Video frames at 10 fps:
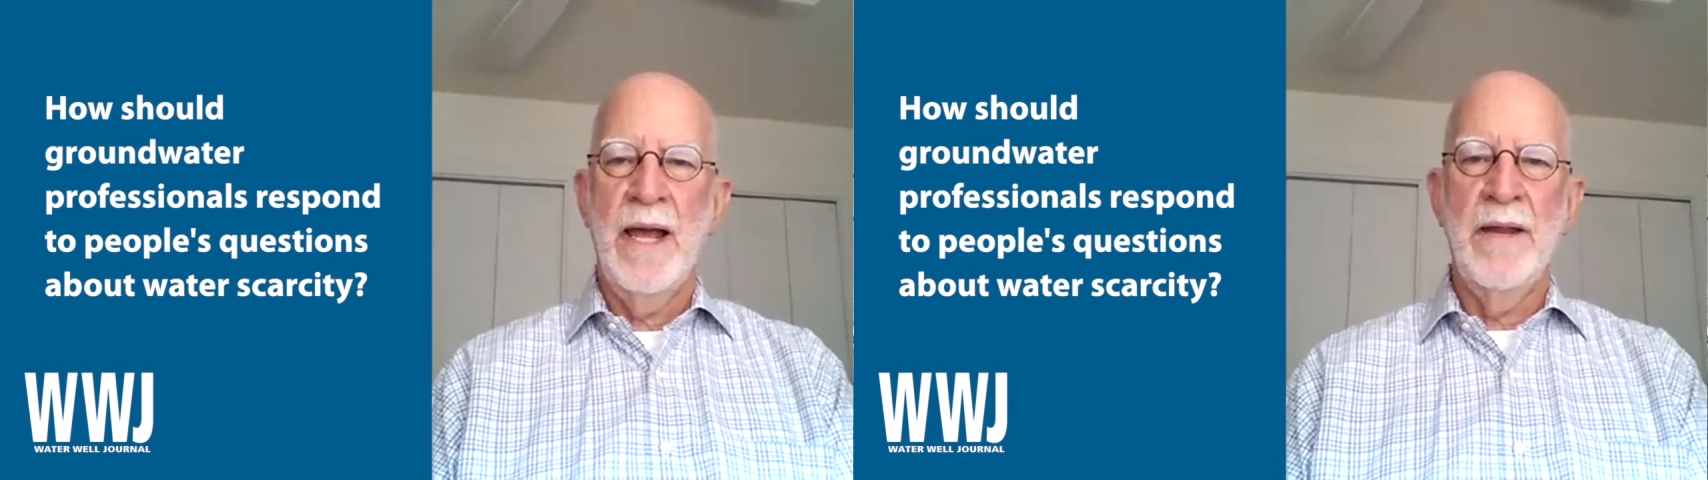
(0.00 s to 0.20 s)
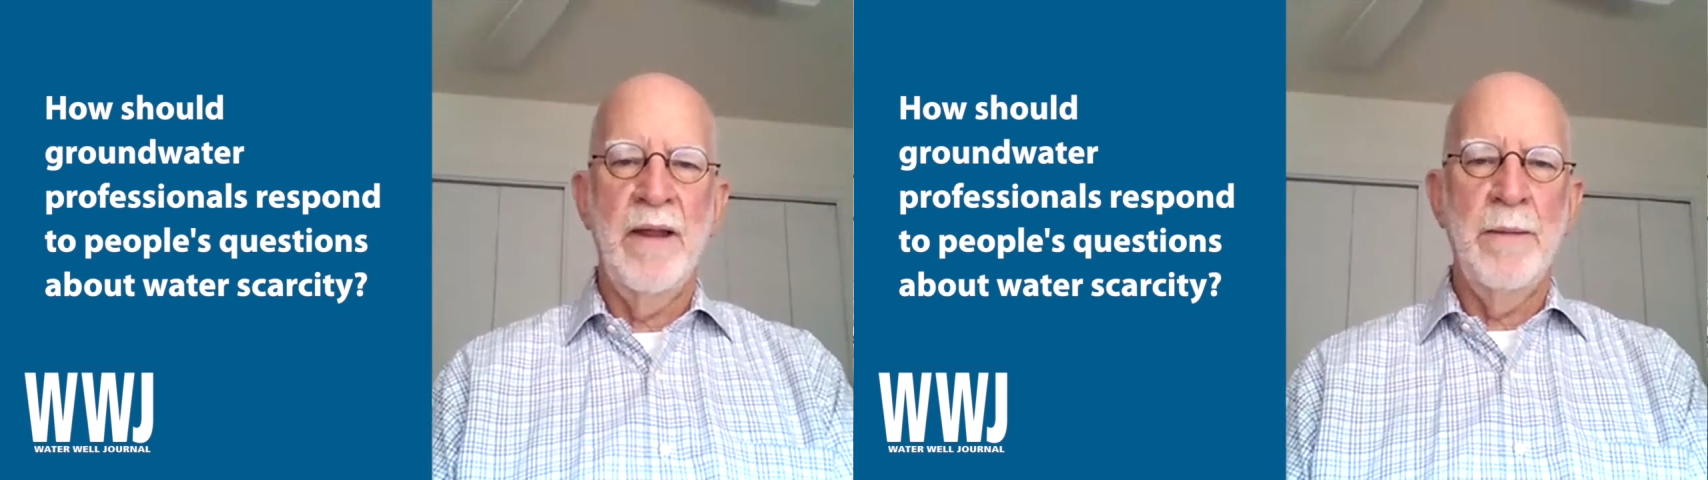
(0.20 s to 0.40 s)

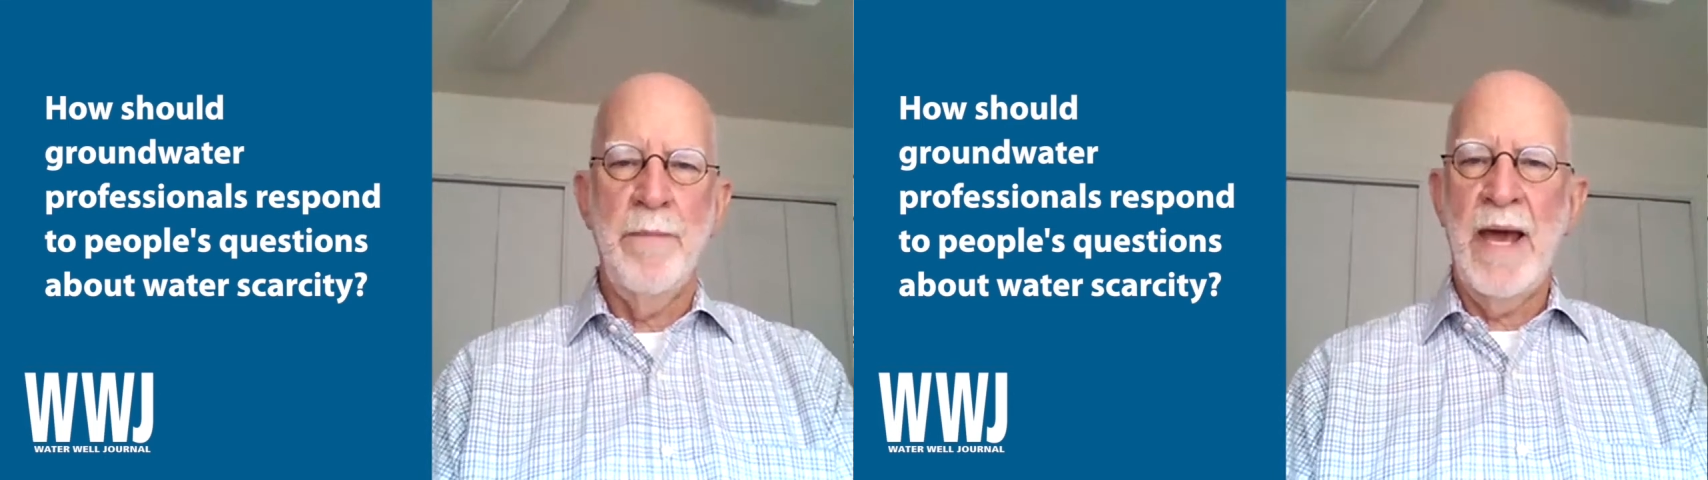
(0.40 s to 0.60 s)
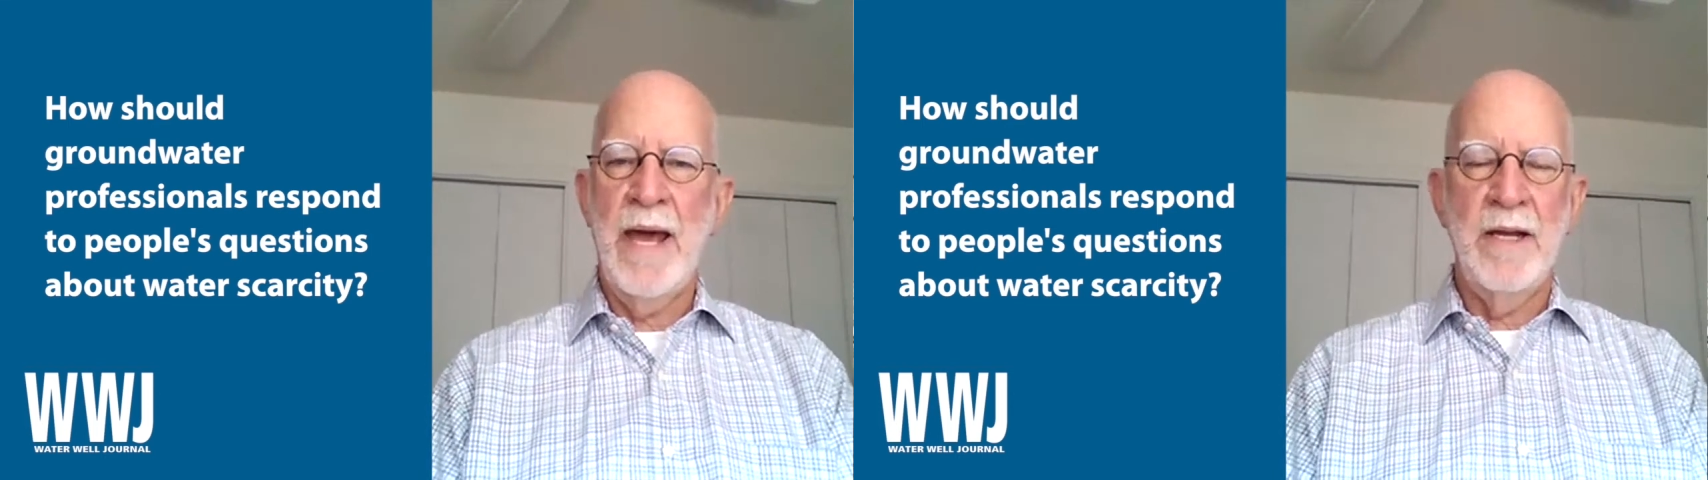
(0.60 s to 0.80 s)
and
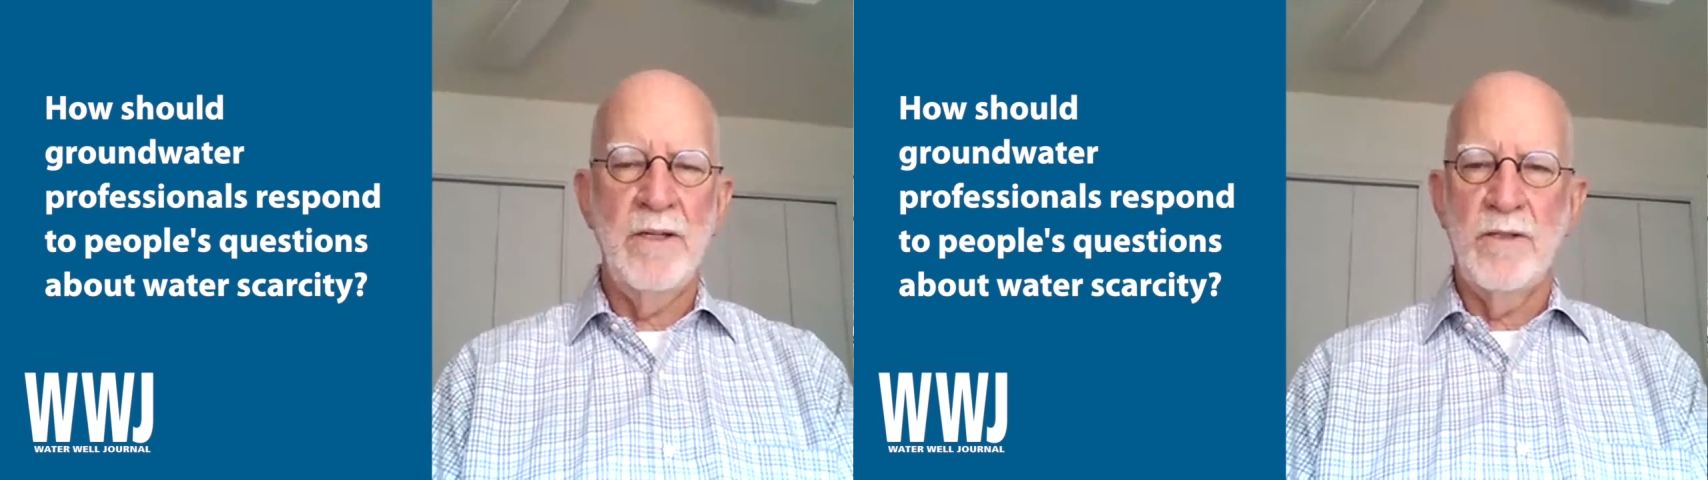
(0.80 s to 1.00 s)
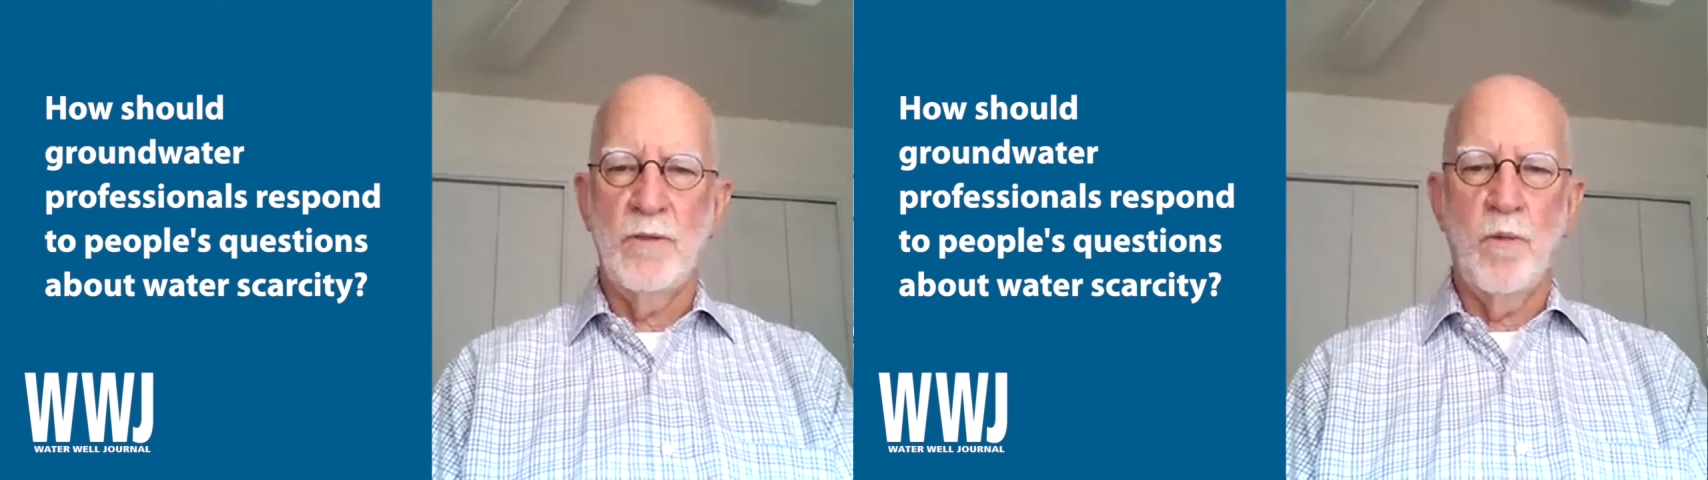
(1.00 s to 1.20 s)
then
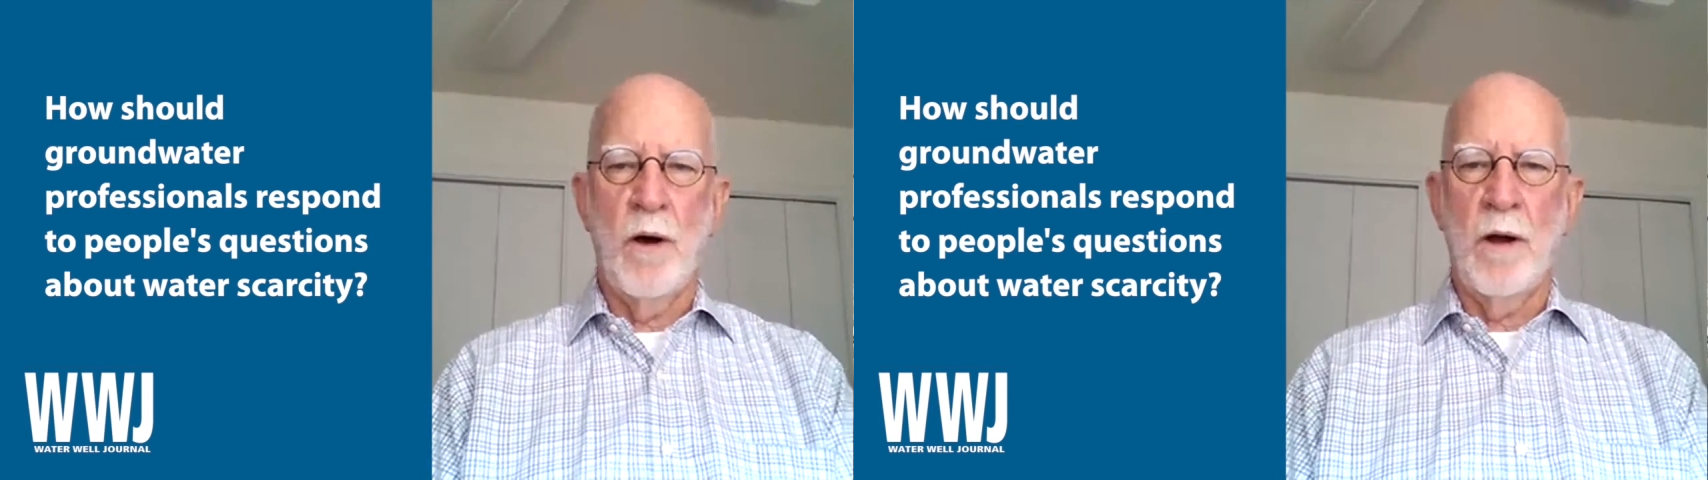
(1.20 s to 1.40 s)
manage this